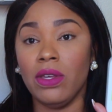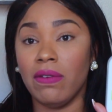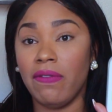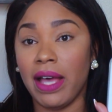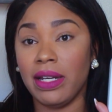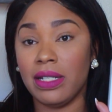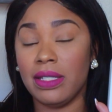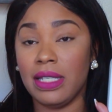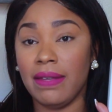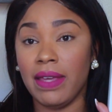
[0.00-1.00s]
You can find it in
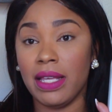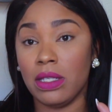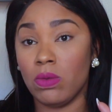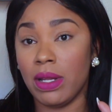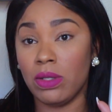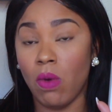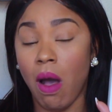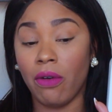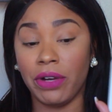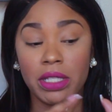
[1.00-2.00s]
CVS as well as
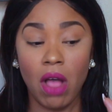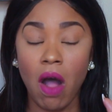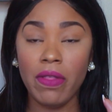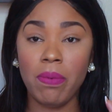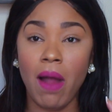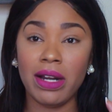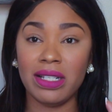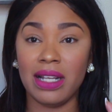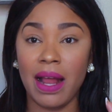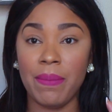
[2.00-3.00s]
Walgreens. All the
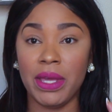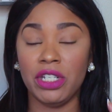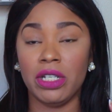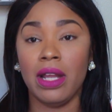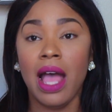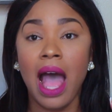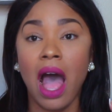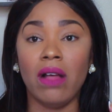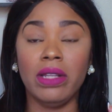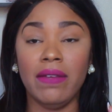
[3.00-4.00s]
products that I mentioned,
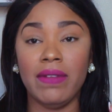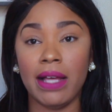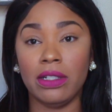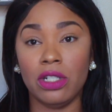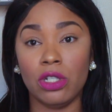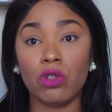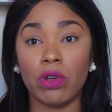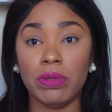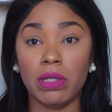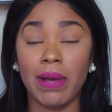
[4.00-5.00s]
I'll leave down in the
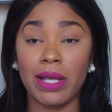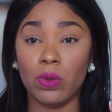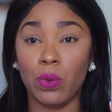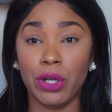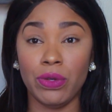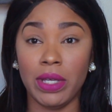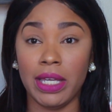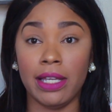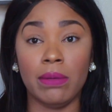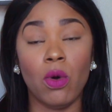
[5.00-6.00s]
description box where you
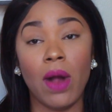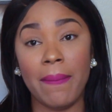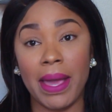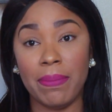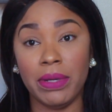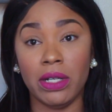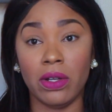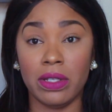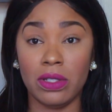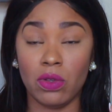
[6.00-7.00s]
can get them, or I may put it
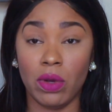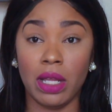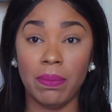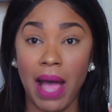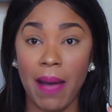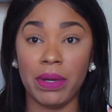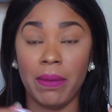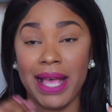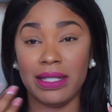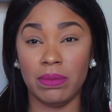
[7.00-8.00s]
on the screen, pop it
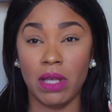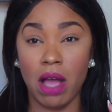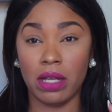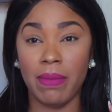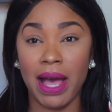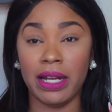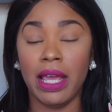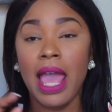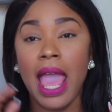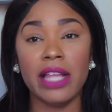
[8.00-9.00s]
up as I'm talking about
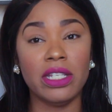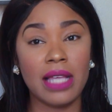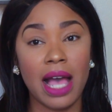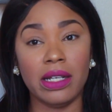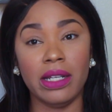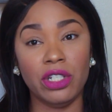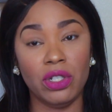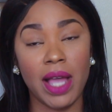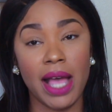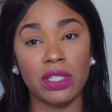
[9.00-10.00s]
it, and just kind of
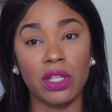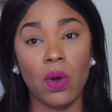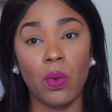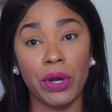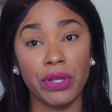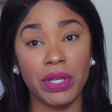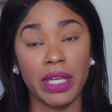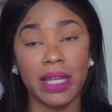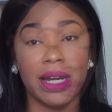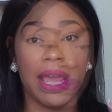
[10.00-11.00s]
let you guys know where you
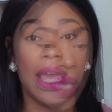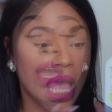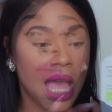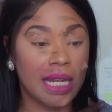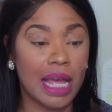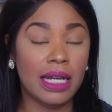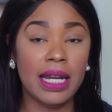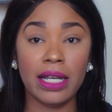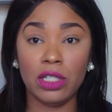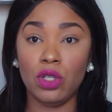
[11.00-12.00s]
can get it at. Now the
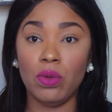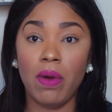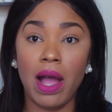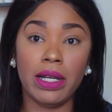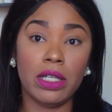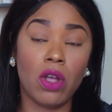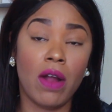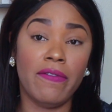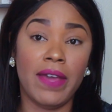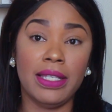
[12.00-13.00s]
next two products
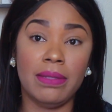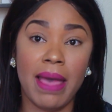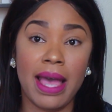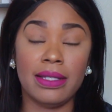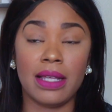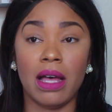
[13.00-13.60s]
are face masks.